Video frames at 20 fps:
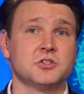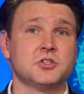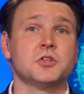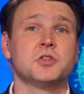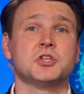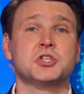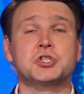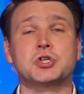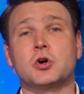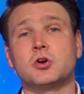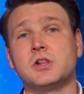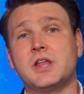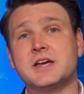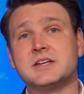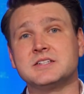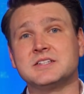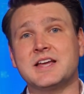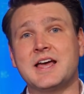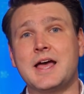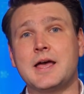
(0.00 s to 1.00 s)
to the
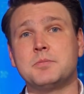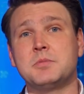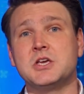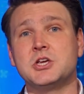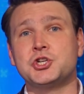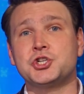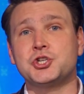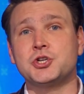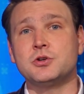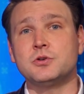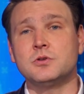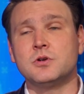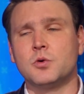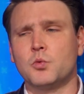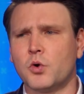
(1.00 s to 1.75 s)
starlight and time issue,